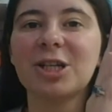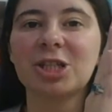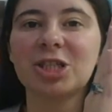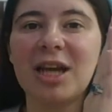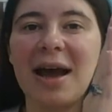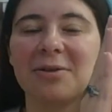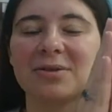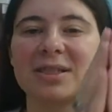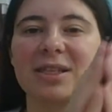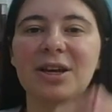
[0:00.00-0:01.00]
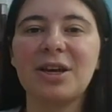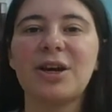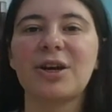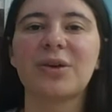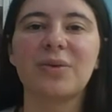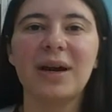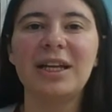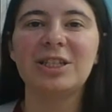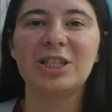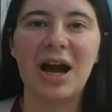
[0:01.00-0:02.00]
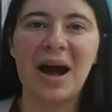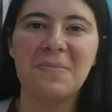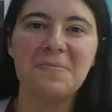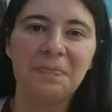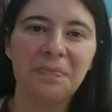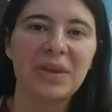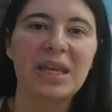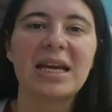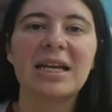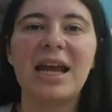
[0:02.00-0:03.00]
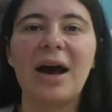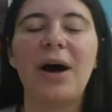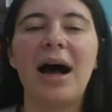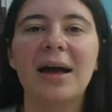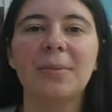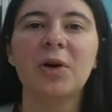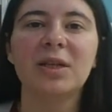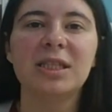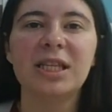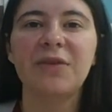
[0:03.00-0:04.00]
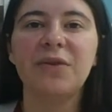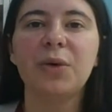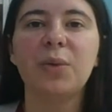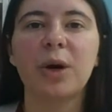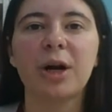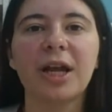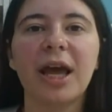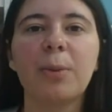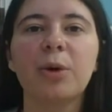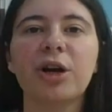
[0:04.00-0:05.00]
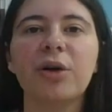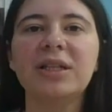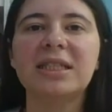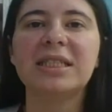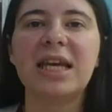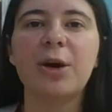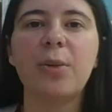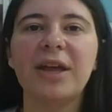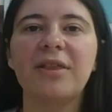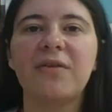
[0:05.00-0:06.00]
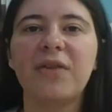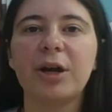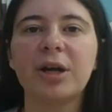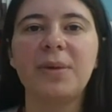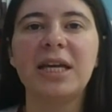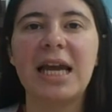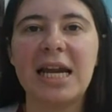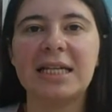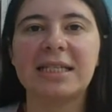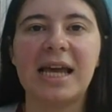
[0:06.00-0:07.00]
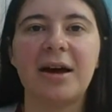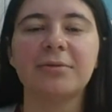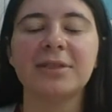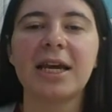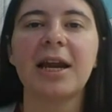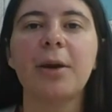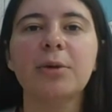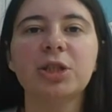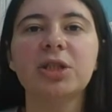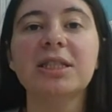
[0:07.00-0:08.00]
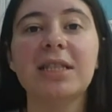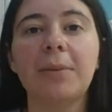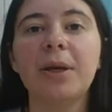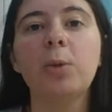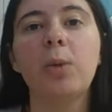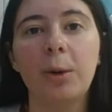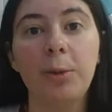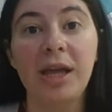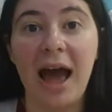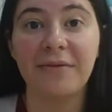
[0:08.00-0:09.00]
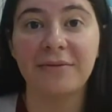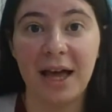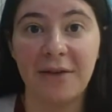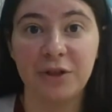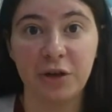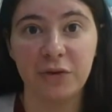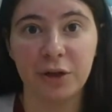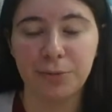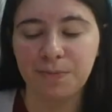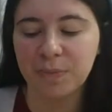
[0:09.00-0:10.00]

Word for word: shout. Great job. Now I'm going to give you a word and we're going to take away the very beginning sound and I want you to tell me what we have left over.